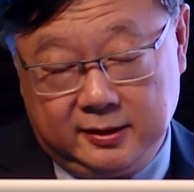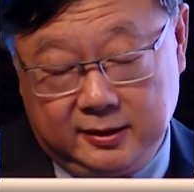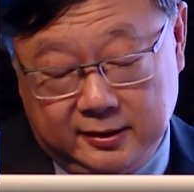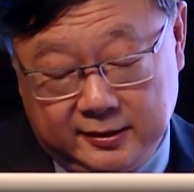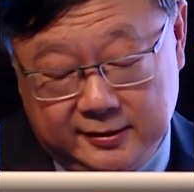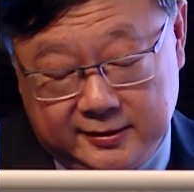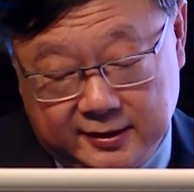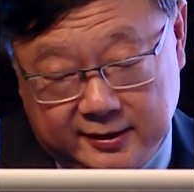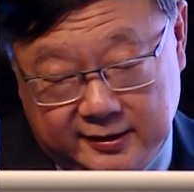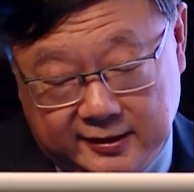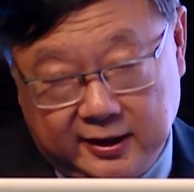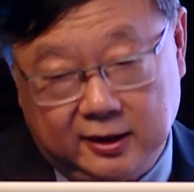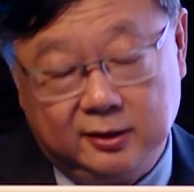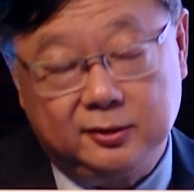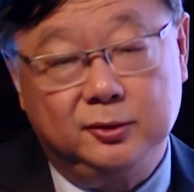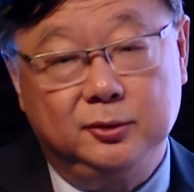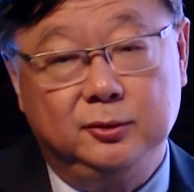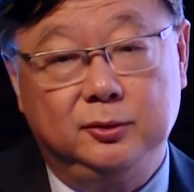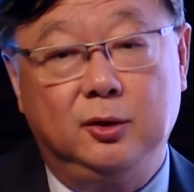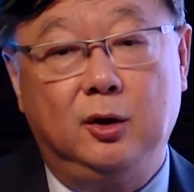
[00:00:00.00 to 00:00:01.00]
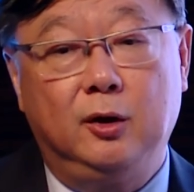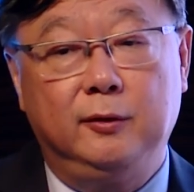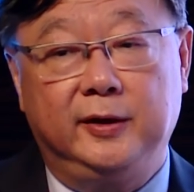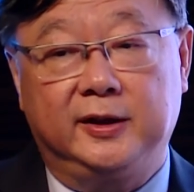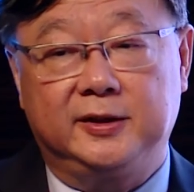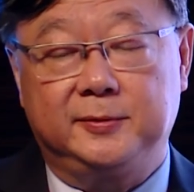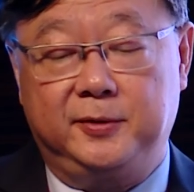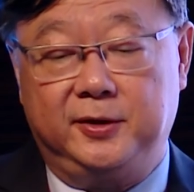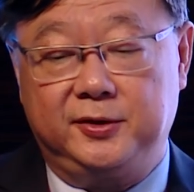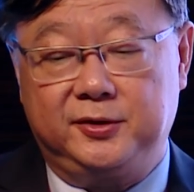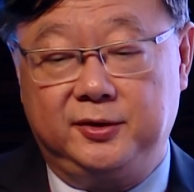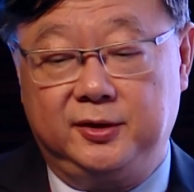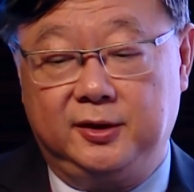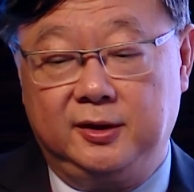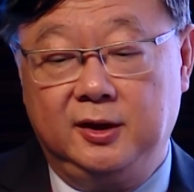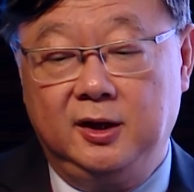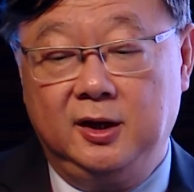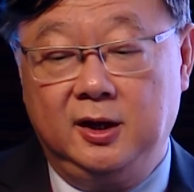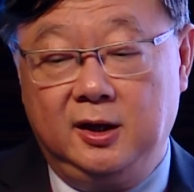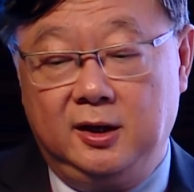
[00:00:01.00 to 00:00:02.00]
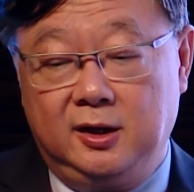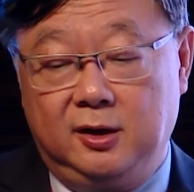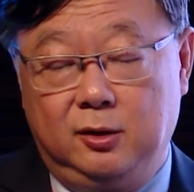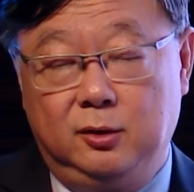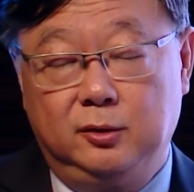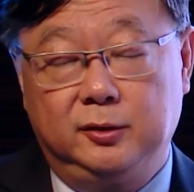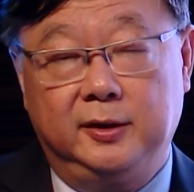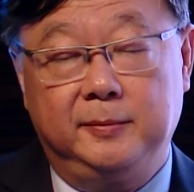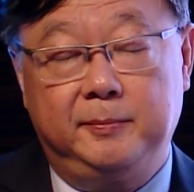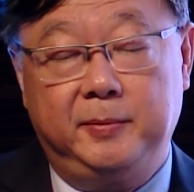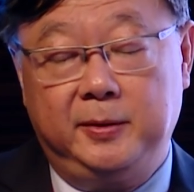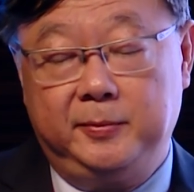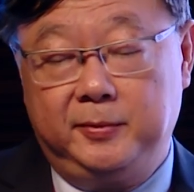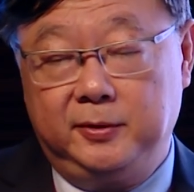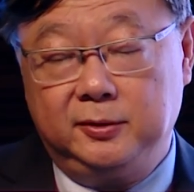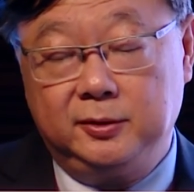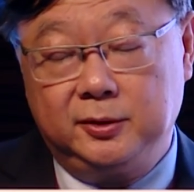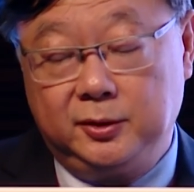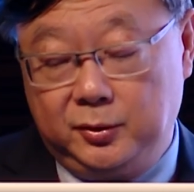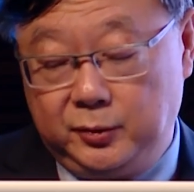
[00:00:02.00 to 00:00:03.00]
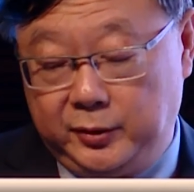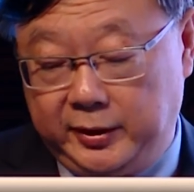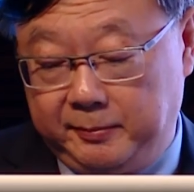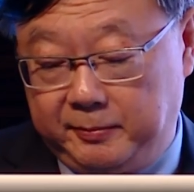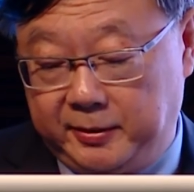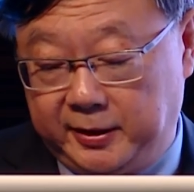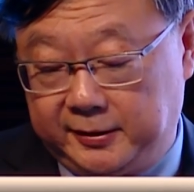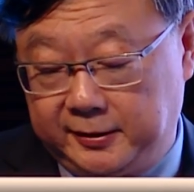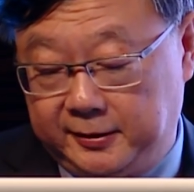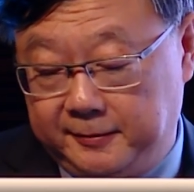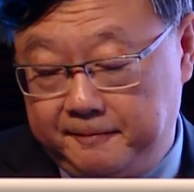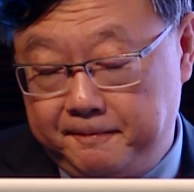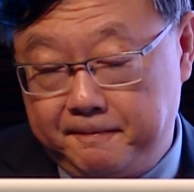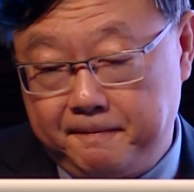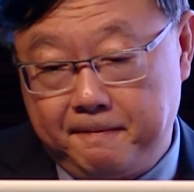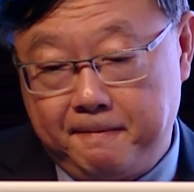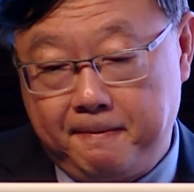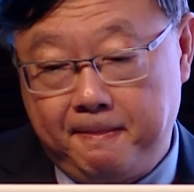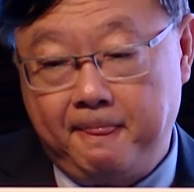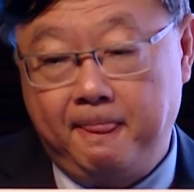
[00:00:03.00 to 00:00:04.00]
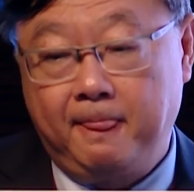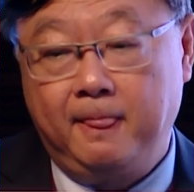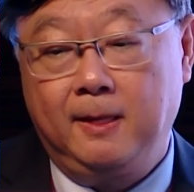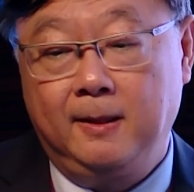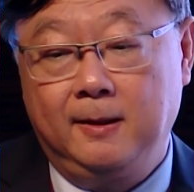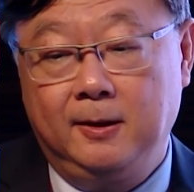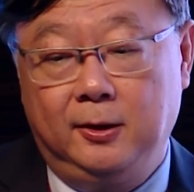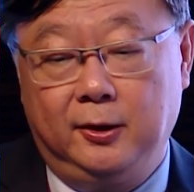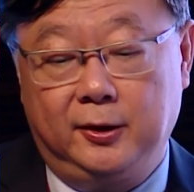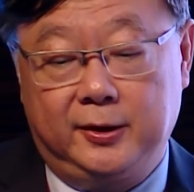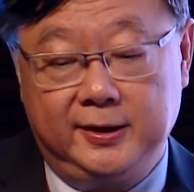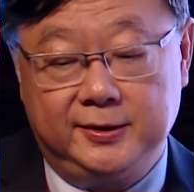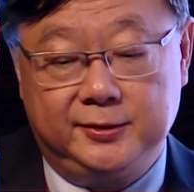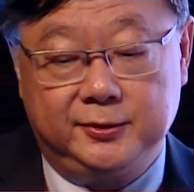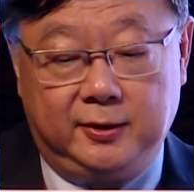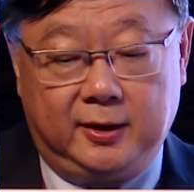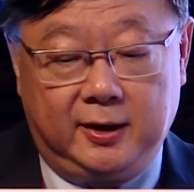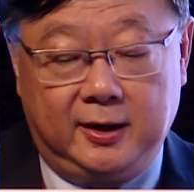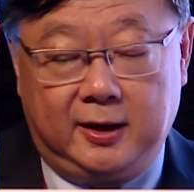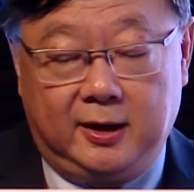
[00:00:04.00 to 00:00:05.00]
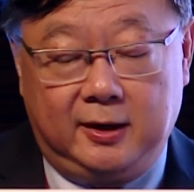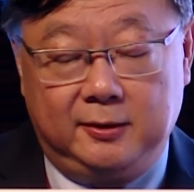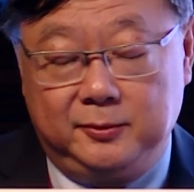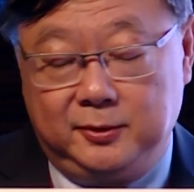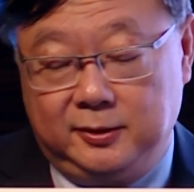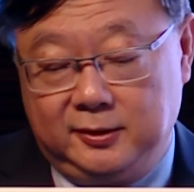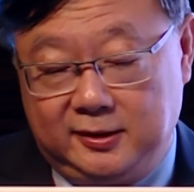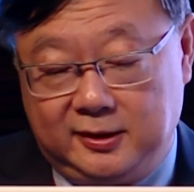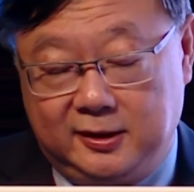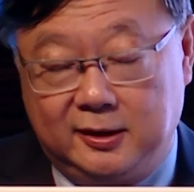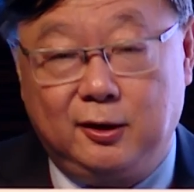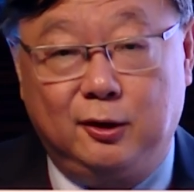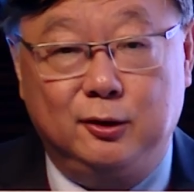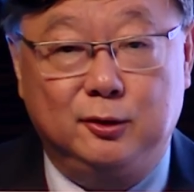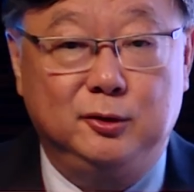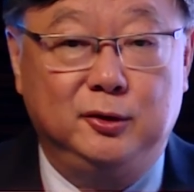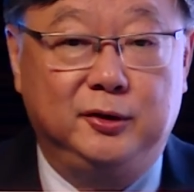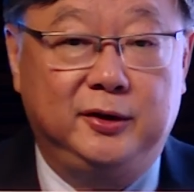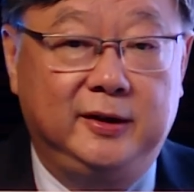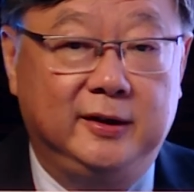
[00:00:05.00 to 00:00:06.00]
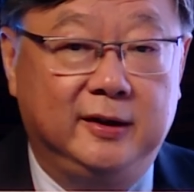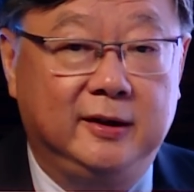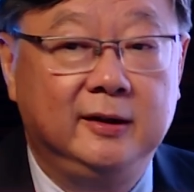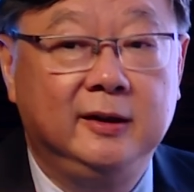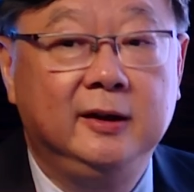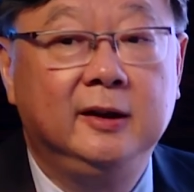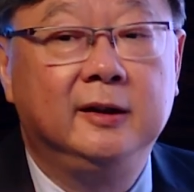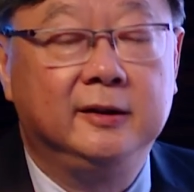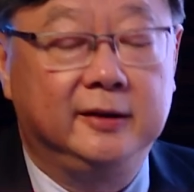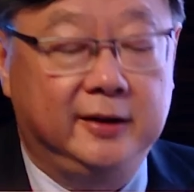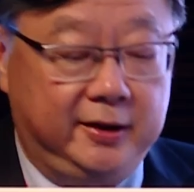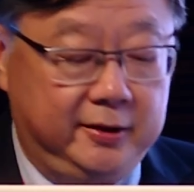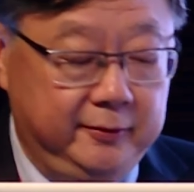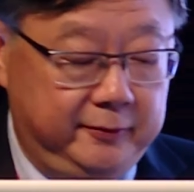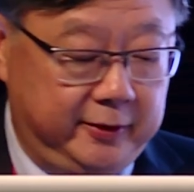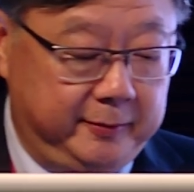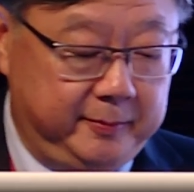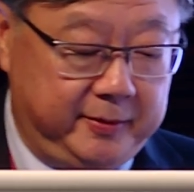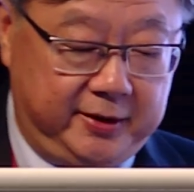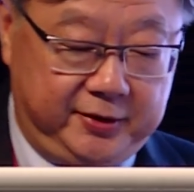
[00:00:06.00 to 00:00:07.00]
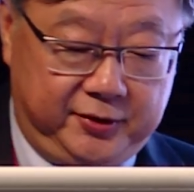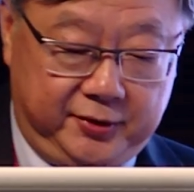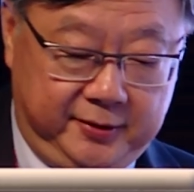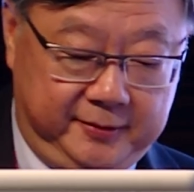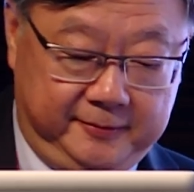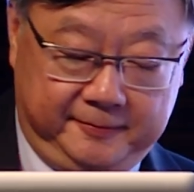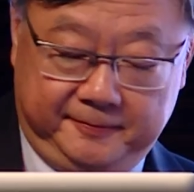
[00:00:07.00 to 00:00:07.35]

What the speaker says: is a NAL2 overexpression, older people doing better. Okay, so I will conclude here. Thank you very much.